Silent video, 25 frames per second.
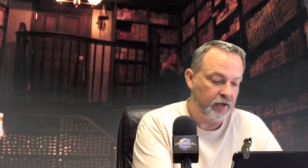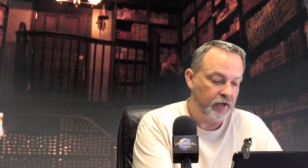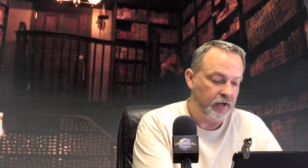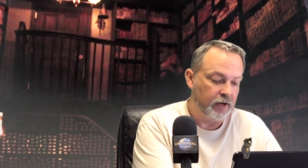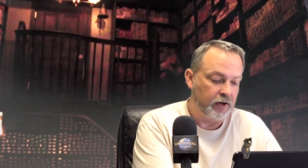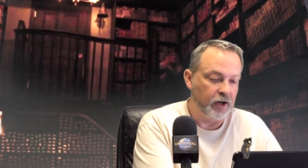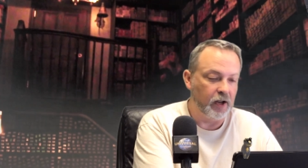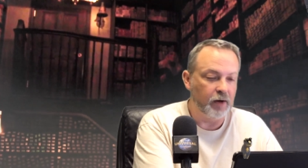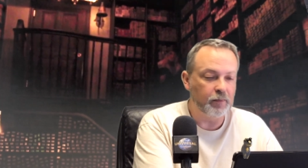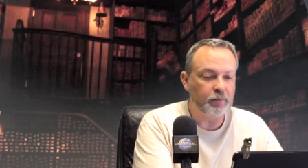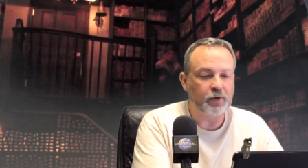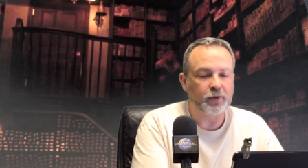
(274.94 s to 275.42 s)

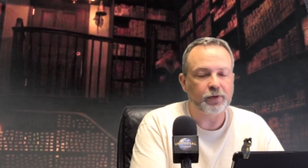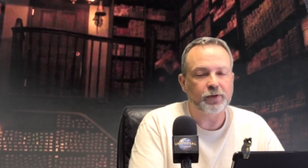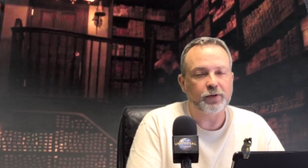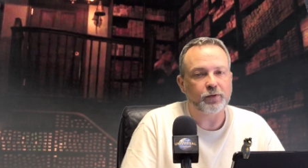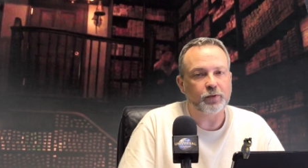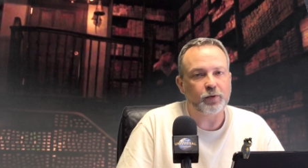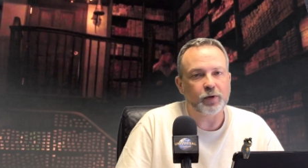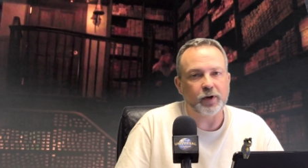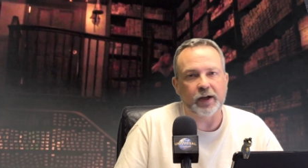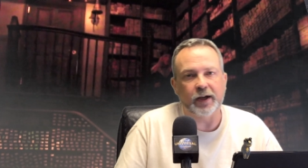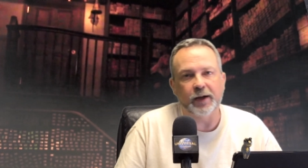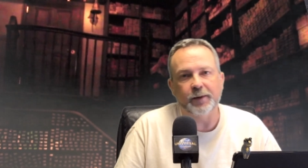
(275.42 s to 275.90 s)
Number
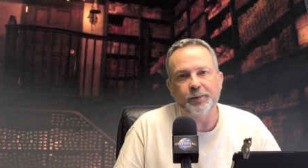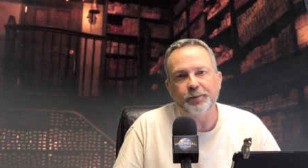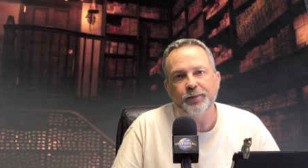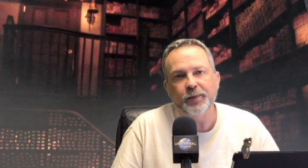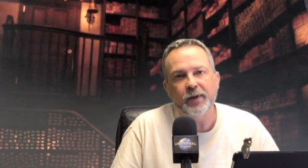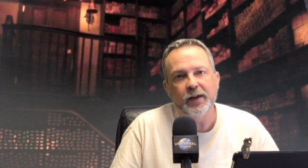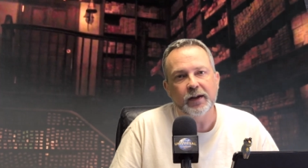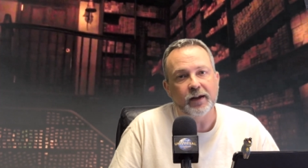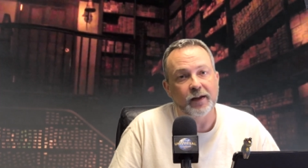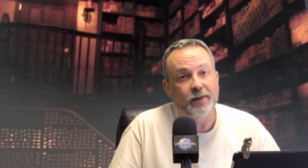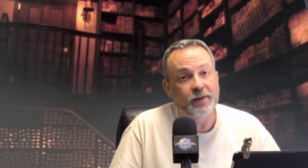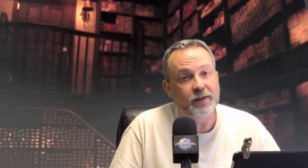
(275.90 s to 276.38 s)
3,
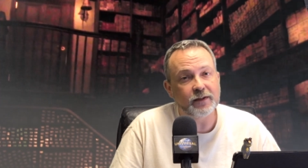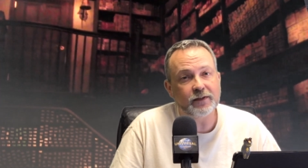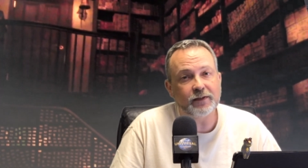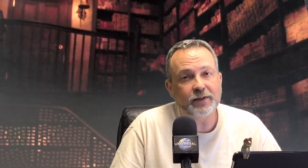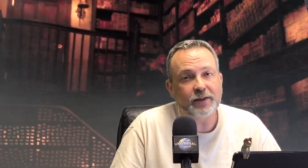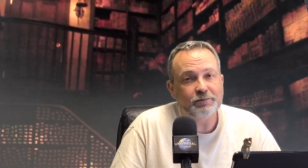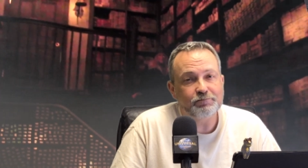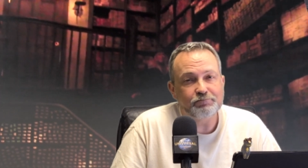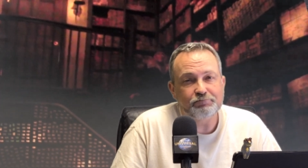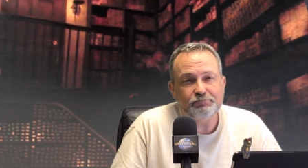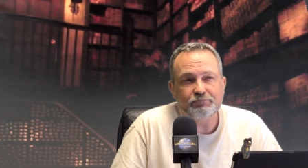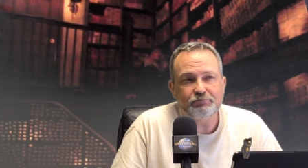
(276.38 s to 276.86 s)
and this
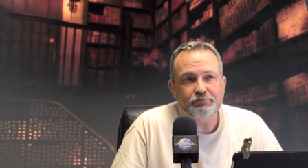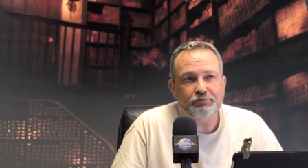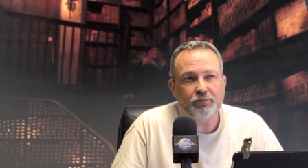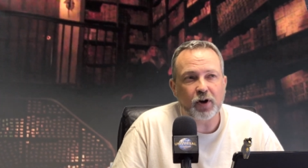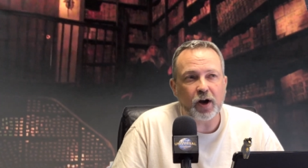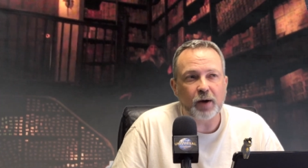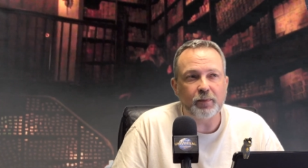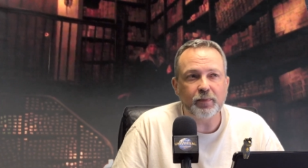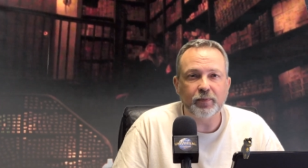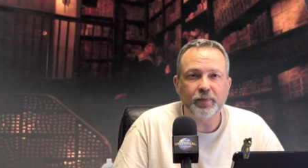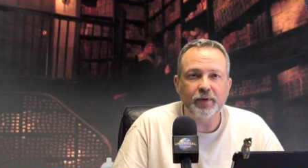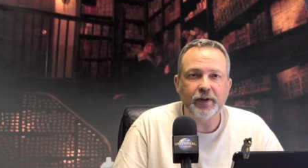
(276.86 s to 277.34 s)

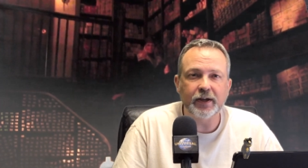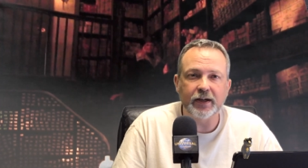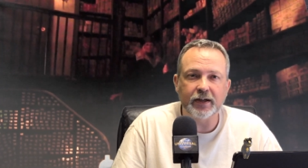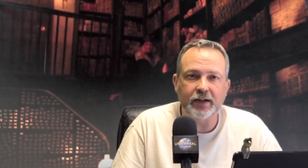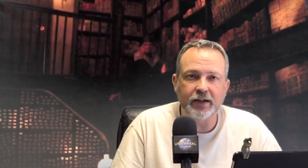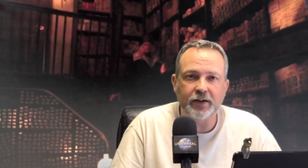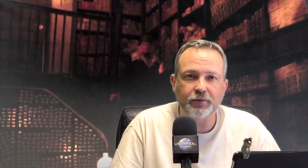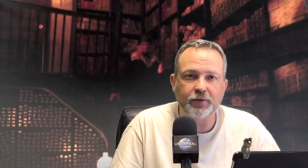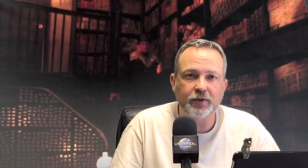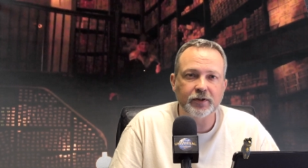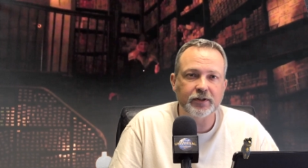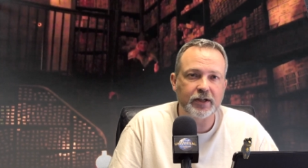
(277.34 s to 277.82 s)
probably at a
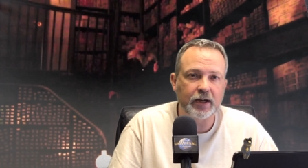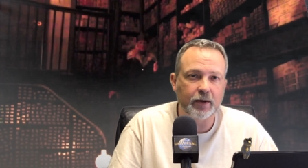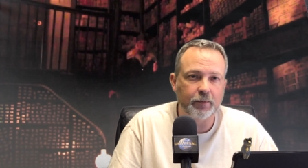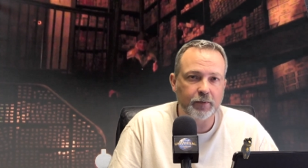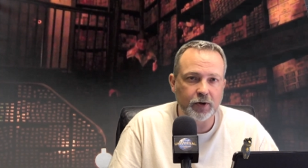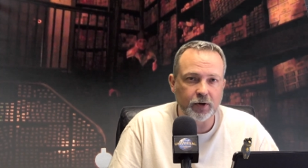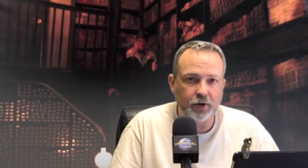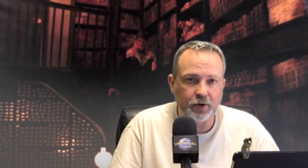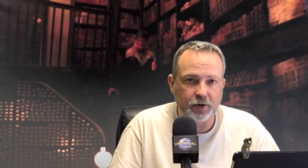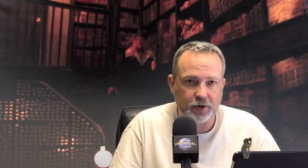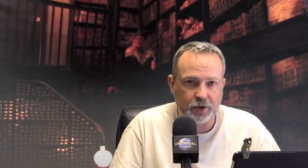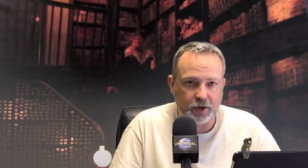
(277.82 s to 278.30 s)
different time of
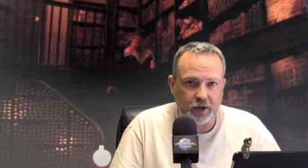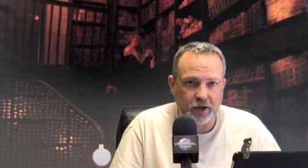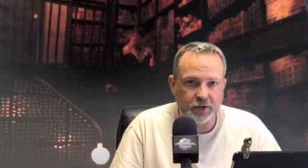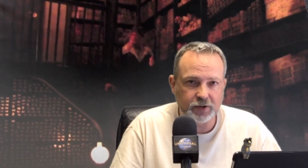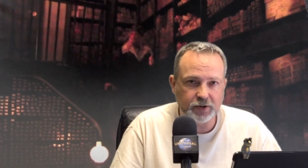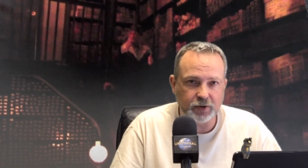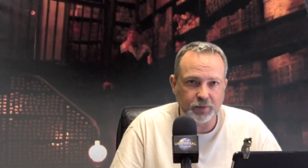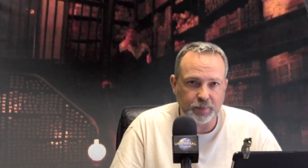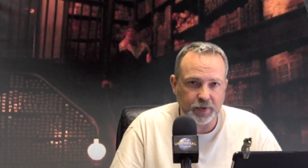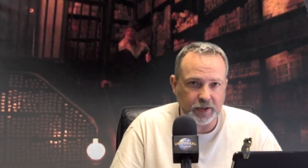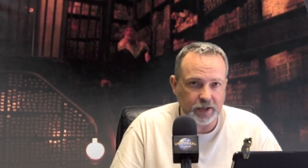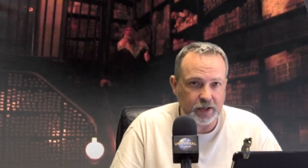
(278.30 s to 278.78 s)
year could
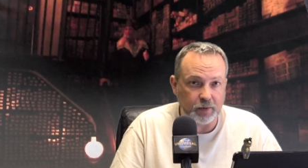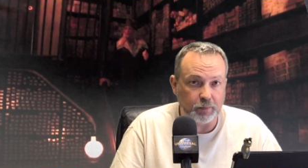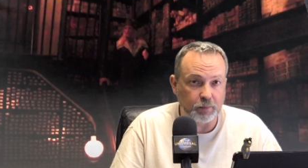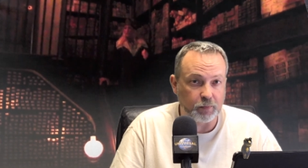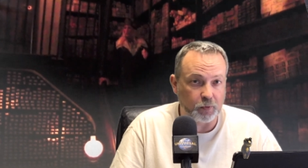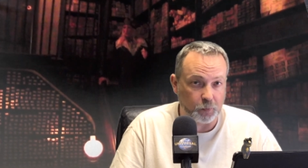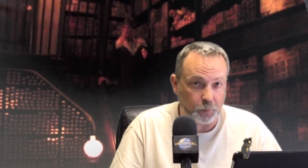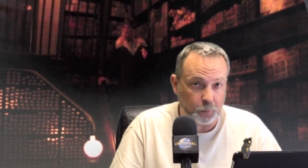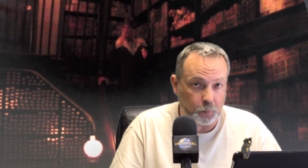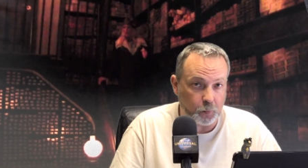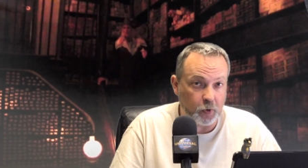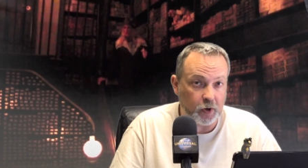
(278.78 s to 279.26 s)
also be
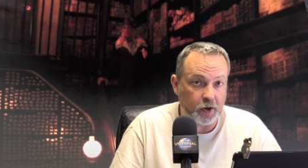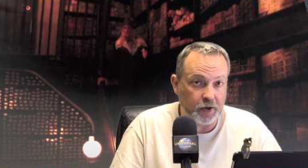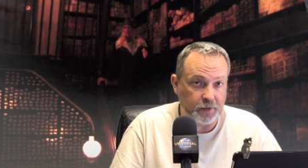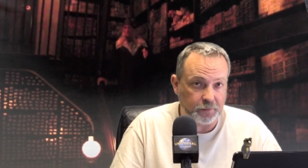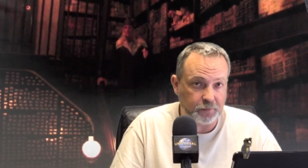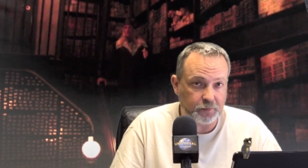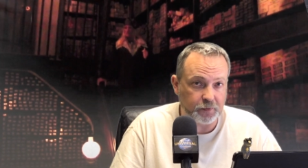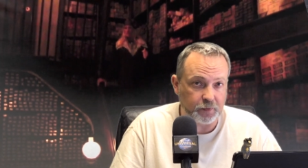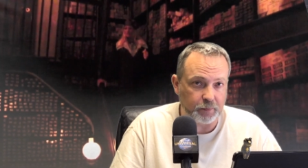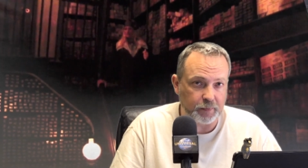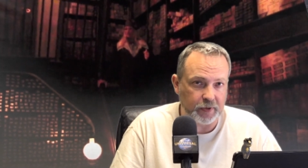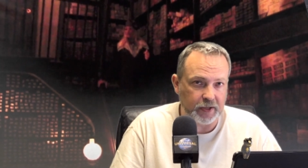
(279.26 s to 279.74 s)
number 1
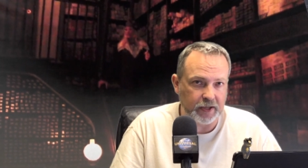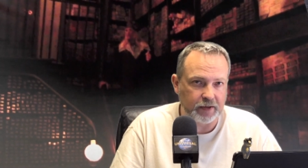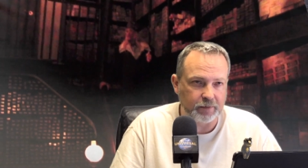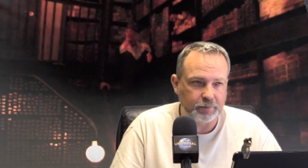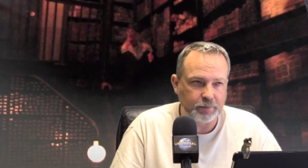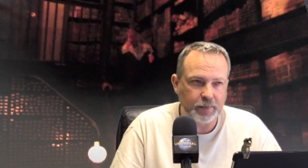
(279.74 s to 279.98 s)
for me.